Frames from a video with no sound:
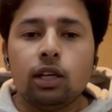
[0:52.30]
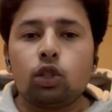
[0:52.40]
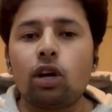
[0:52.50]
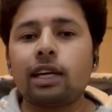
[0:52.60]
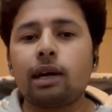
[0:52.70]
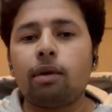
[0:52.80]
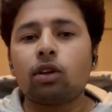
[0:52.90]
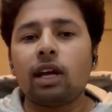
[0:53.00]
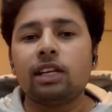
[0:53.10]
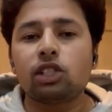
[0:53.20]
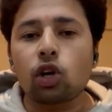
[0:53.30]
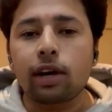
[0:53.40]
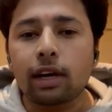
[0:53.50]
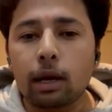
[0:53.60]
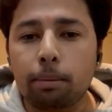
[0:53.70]
Talking about the
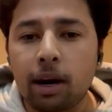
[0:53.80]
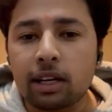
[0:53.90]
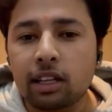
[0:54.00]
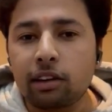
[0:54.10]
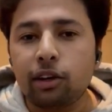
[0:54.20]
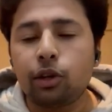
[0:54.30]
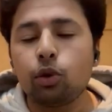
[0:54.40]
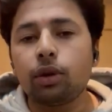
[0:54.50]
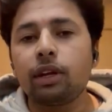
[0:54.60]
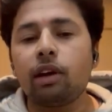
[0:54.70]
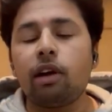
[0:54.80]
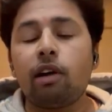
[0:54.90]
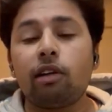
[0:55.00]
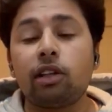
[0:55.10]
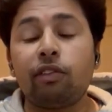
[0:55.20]
historical part, that during
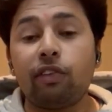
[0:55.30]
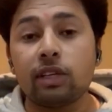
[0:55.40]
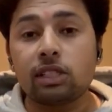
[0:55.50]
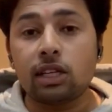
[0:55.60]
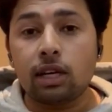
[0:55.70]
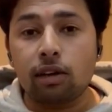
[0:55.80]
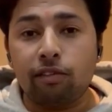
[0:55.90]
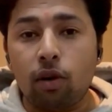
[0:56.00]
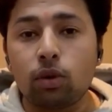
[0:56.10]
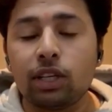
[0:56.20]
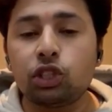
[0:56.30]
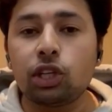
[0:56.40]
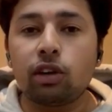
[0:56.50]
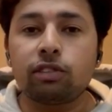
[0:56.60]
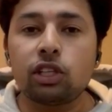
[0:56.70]
the first
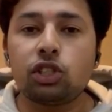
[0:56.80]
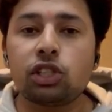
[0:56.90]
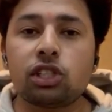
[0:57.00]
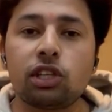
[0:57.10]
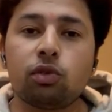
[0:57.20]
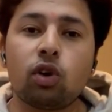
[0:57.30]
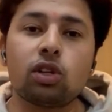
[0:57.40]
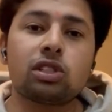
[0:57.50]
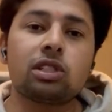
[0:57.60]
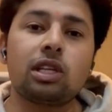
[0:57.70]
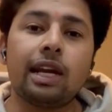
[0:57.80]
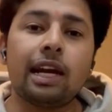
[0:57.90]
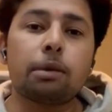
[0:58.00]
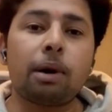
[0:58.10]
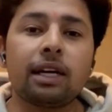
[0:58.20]
foundation of the GST was
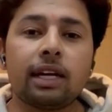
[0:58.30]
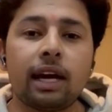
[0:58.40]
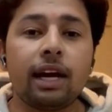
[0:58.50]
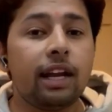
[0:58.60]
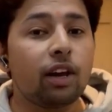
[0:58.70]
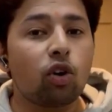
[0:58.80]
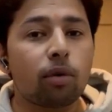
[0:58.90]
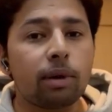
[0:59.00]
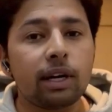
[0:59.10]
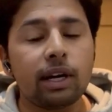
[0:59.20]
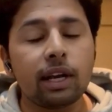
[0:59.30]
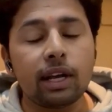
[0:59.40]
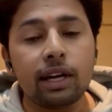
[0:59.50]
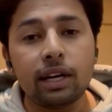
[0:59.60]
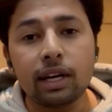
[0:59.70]
laid by the NDA government
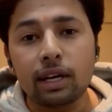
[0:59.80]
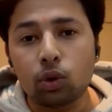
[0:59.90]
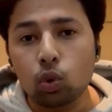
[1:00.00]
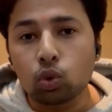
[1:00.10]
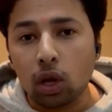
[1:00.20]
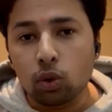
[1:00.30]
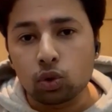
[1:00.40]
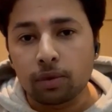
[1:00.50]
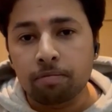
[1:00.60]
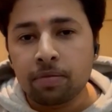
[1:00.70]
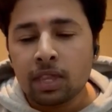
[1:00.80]
in 2000.